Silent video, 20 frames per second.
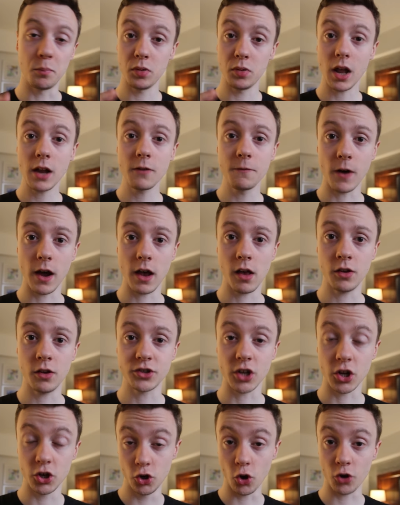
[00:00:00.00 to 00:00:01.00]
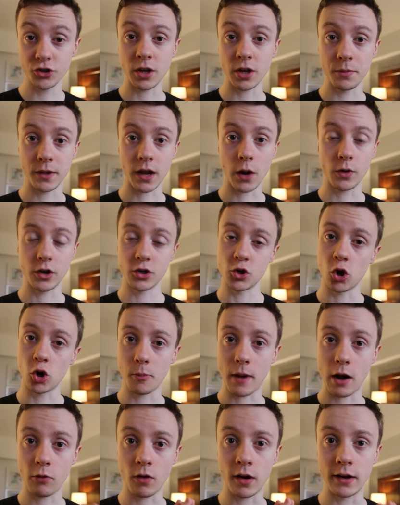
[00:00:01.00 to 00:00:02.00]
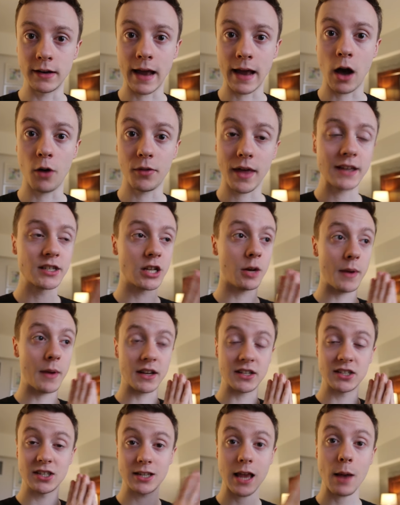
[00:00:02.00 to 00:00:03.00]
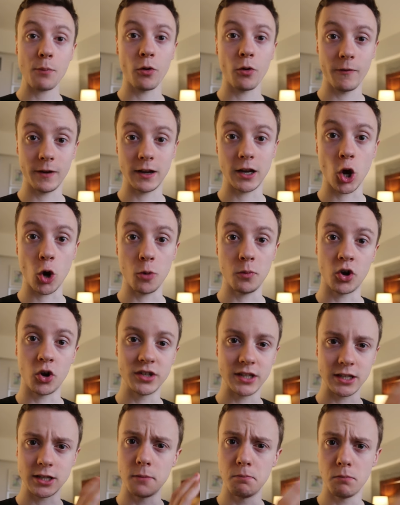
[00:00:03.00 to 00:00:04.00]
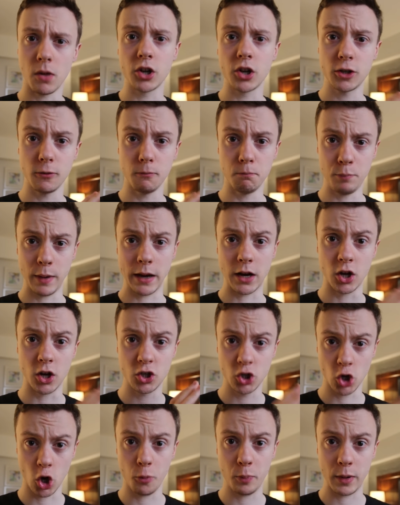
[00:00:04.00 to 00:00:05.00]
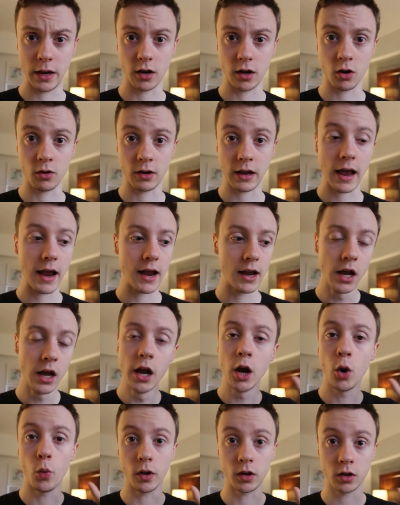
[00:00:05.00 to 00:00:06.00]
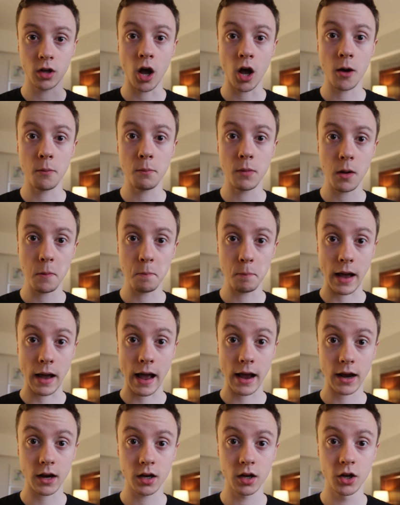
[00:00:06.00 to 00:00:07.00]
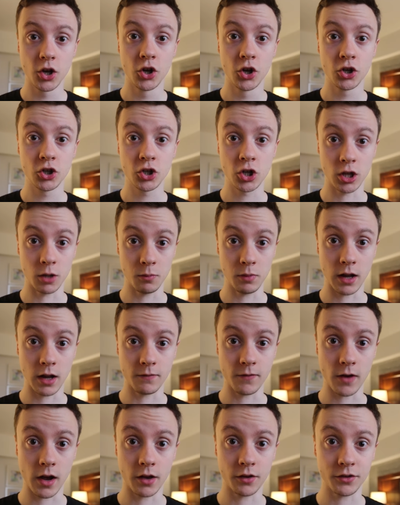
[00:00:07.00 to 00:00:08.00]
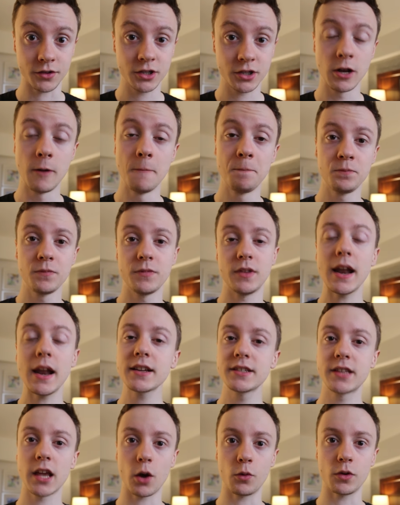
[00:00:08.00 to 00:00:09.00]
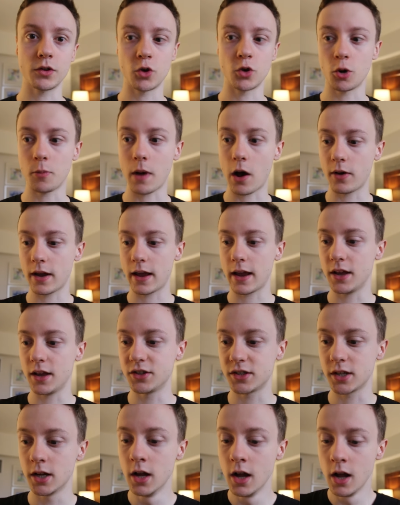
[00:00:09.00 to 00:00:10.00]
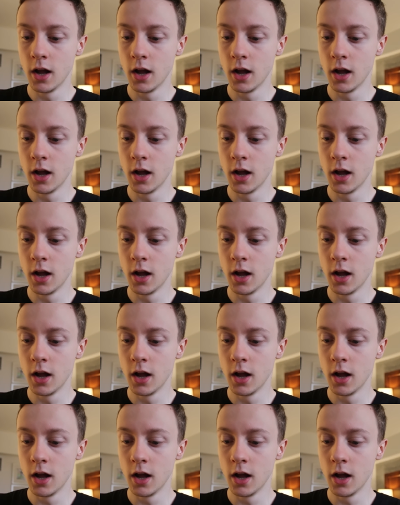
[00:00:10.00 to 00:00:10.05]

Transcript: blood vials are not something I want to talk about right now. That's going to be a separate video because it's a much bigger topic, okay? We'll come back to the blood vials. The next thing I want to talk about is